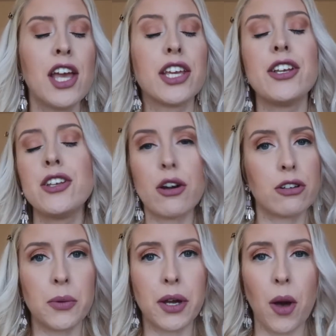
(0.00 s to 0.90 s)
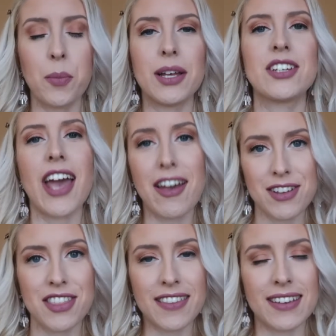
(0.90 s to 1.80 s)
you're not going to accomplish
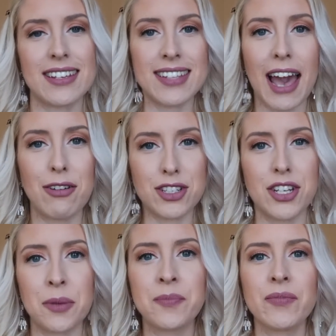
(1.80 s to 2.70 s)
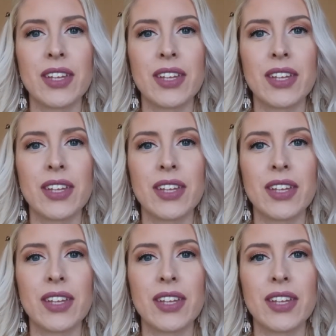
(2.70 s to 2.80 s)
everything that you set out to do.